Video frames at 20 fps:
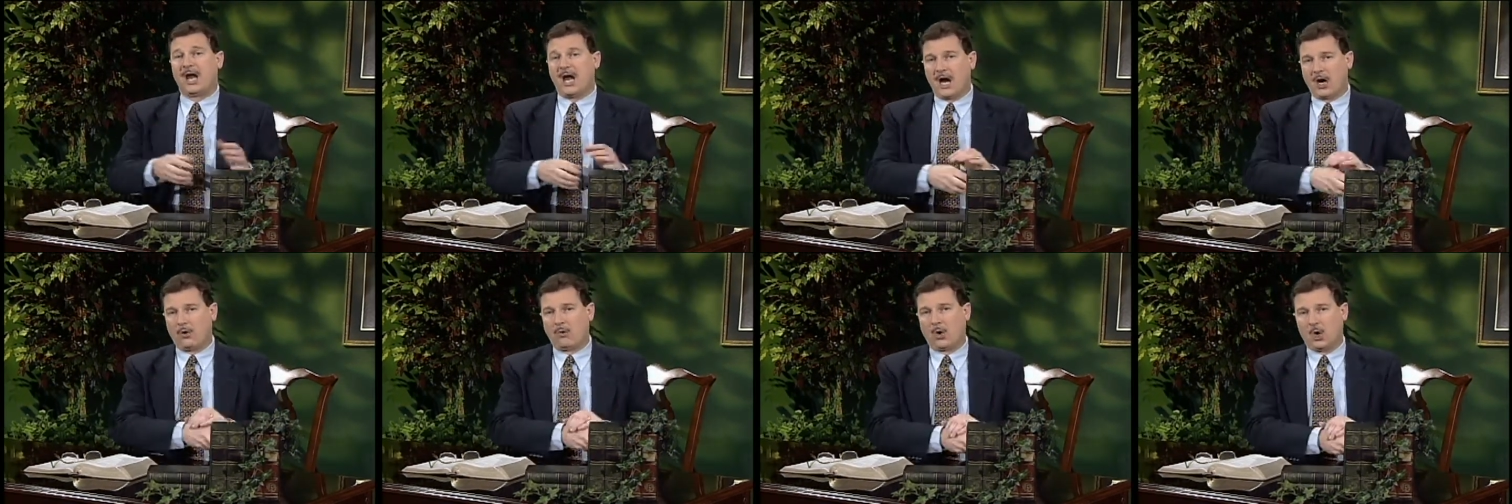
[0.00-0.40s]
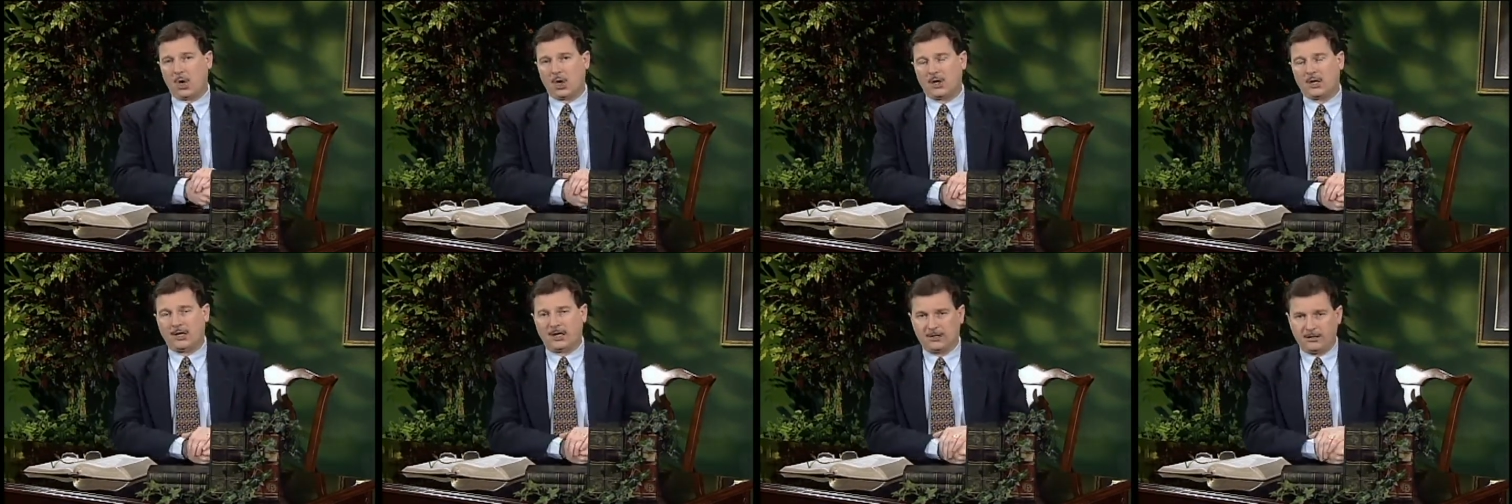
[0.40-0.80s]

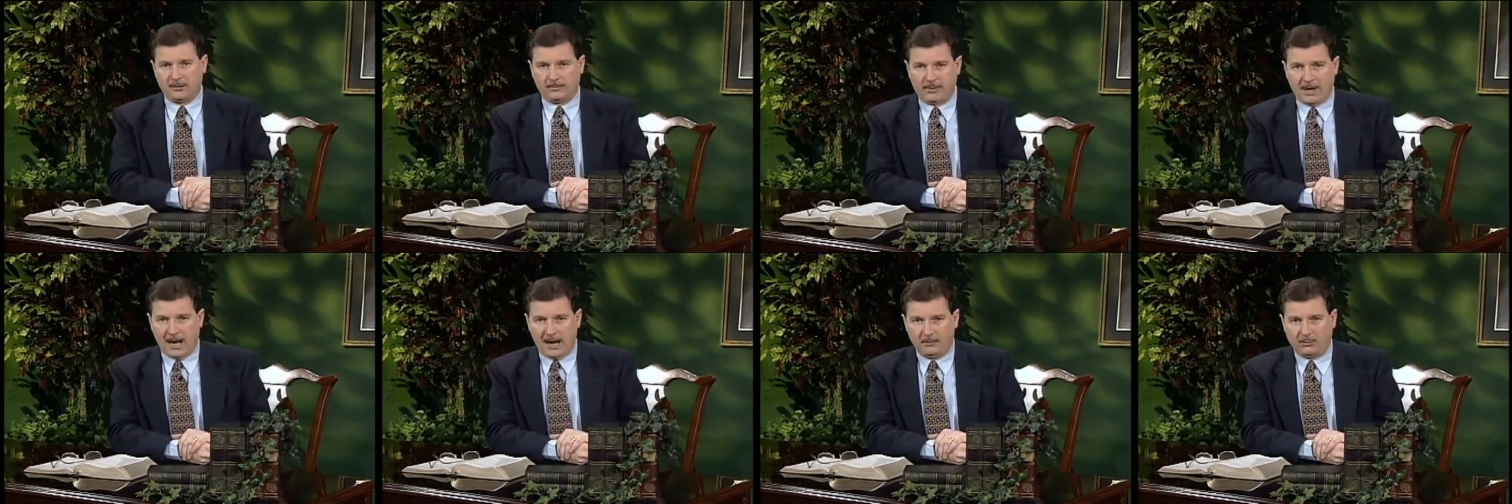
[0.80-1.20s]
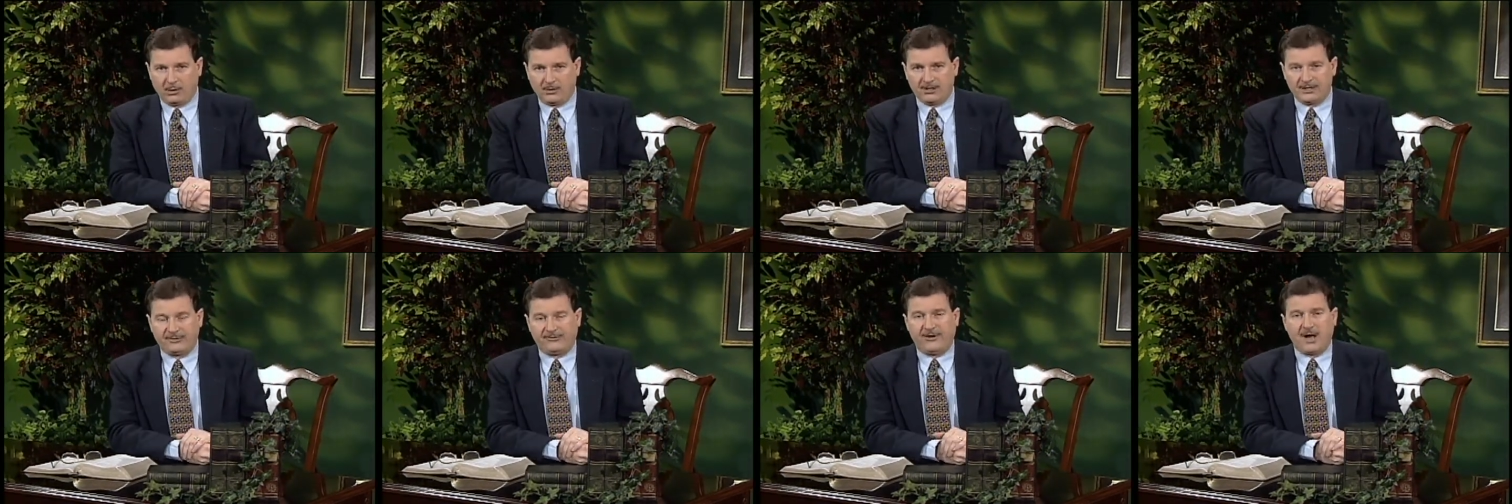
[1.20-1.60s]
error in the Bible
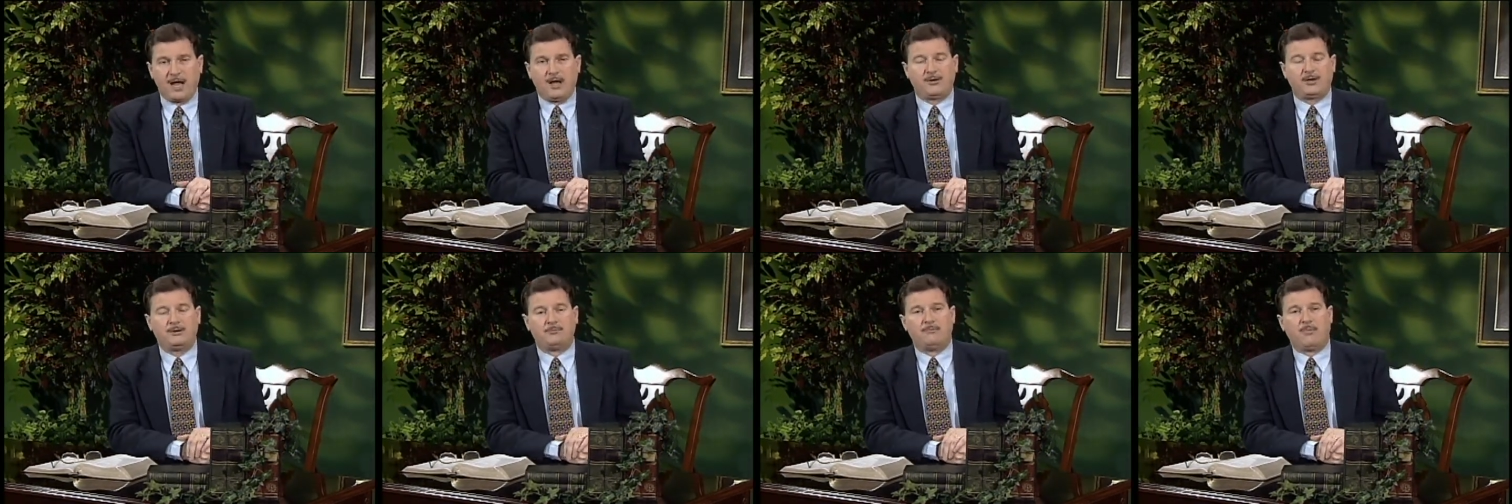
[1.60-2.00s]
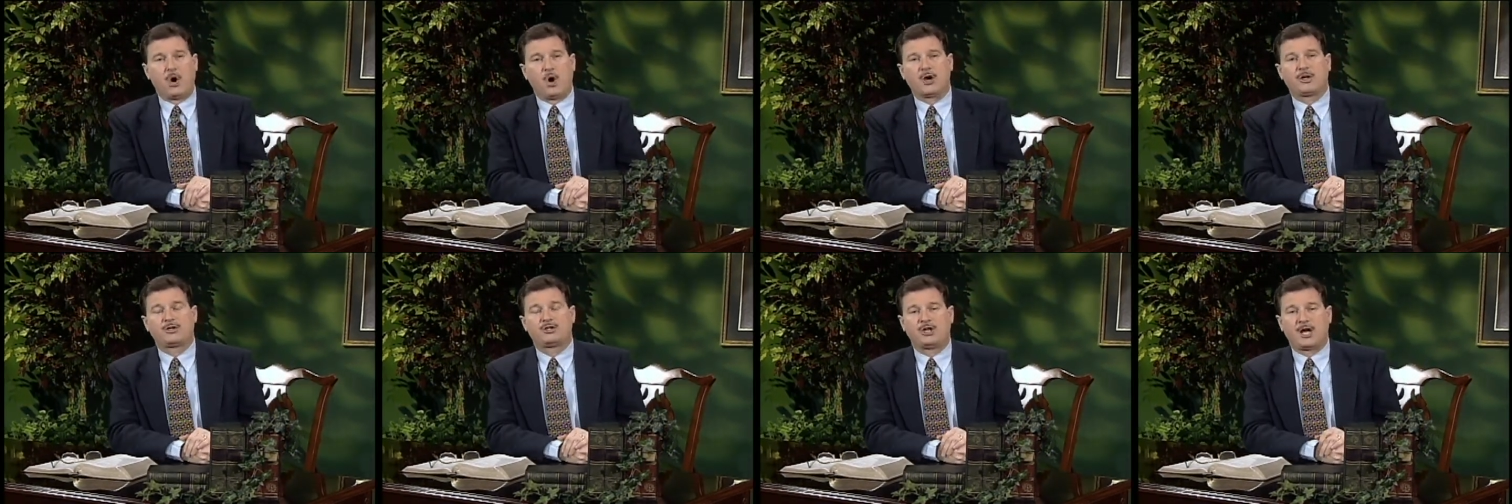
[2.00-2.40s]
is found in
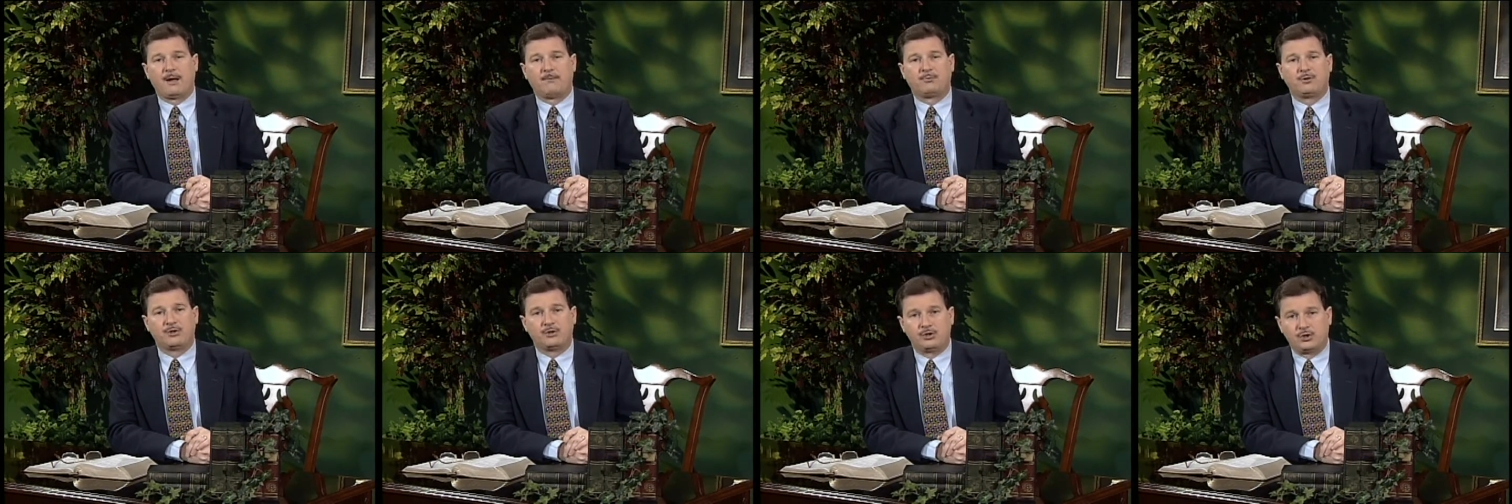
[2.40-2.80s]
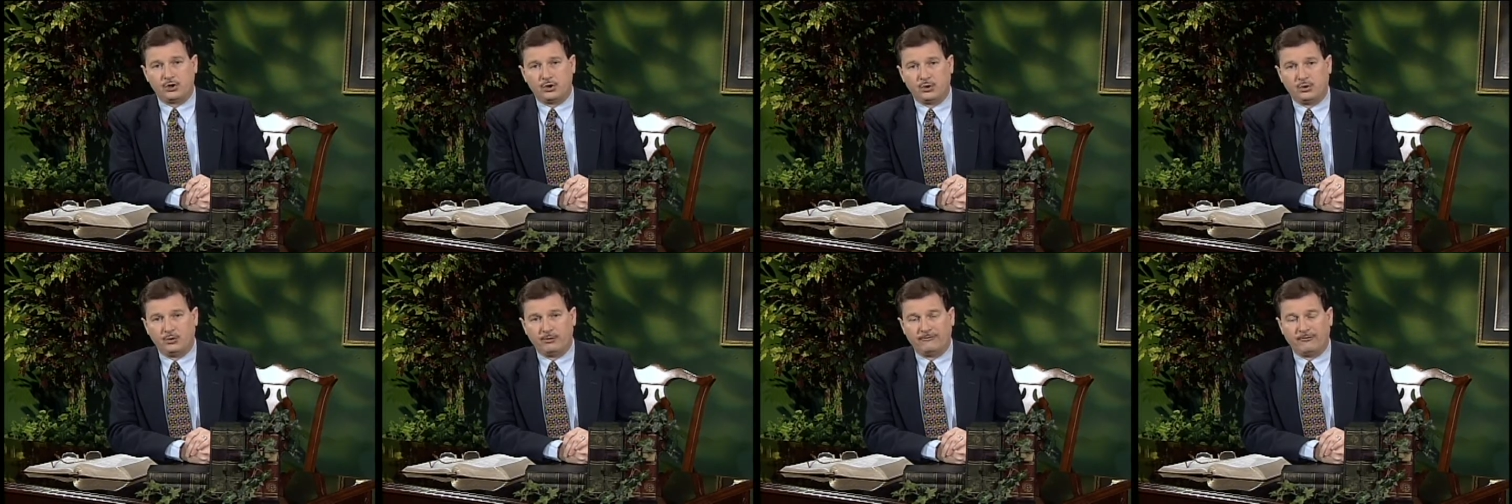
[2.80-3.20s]
Mark chapter
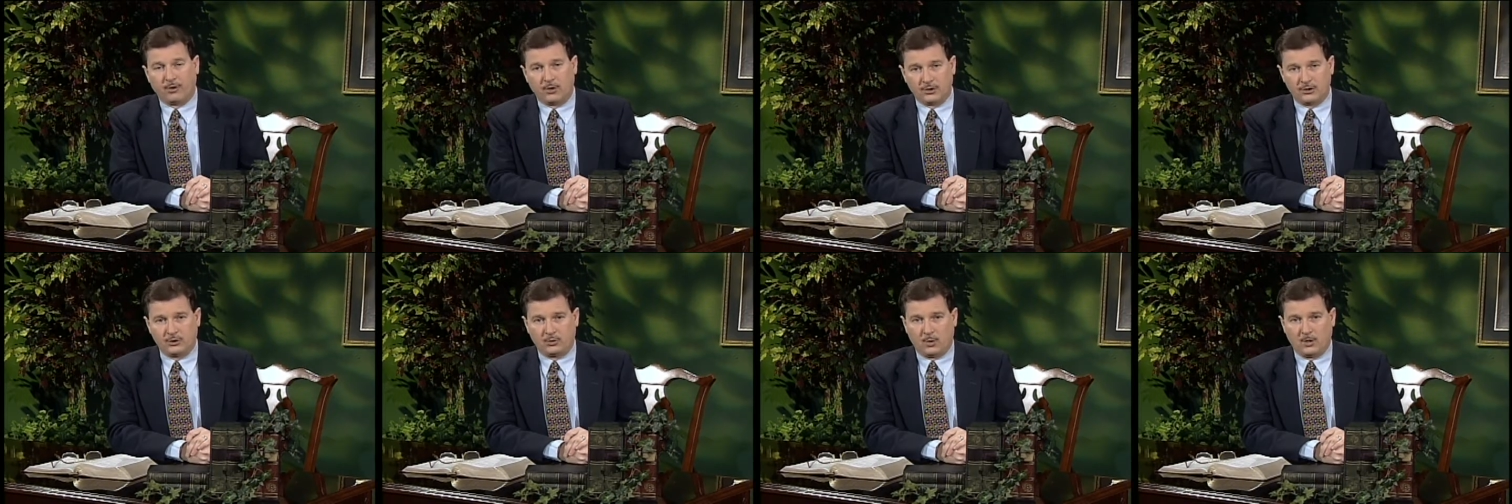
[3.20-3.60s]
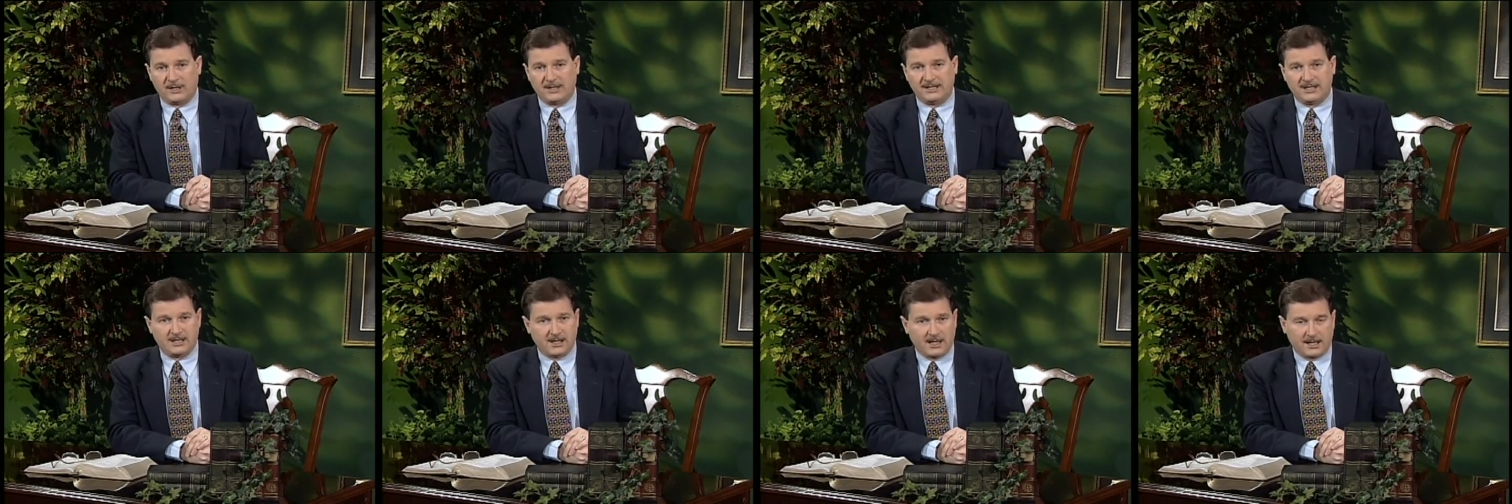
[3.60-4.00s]
2, verse
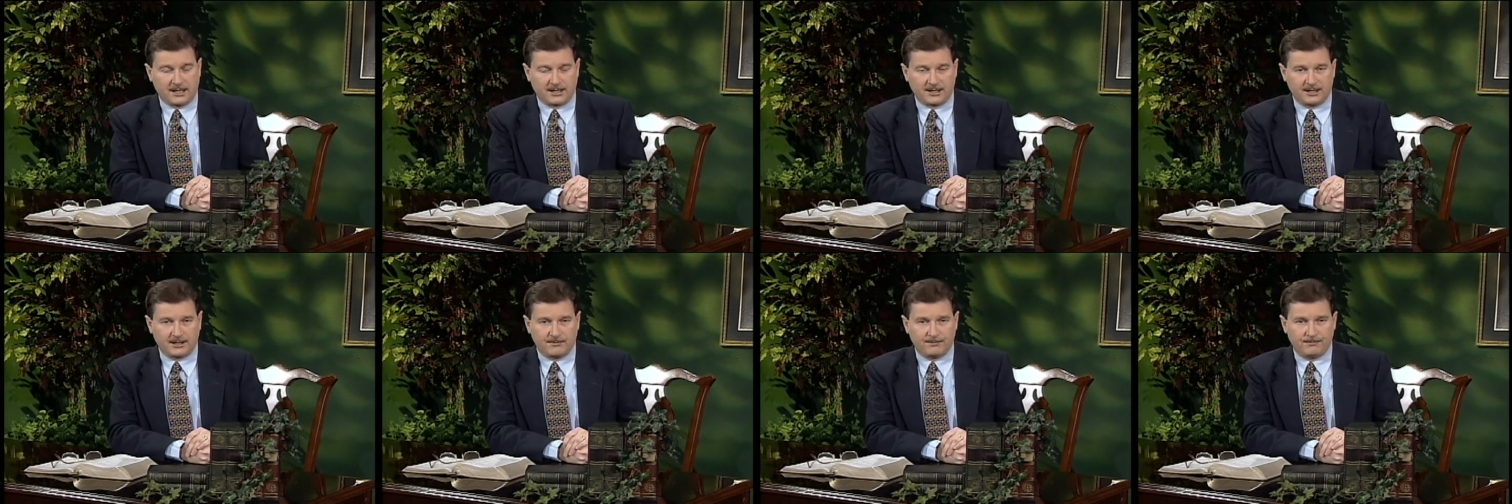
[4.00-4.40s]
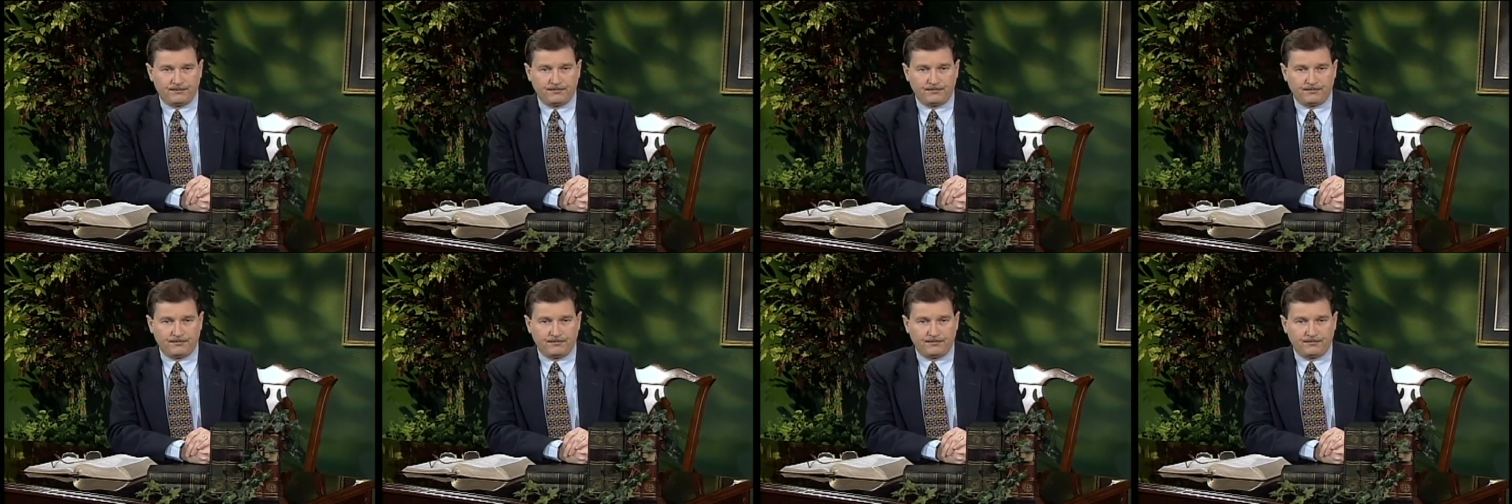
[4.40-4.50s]
26.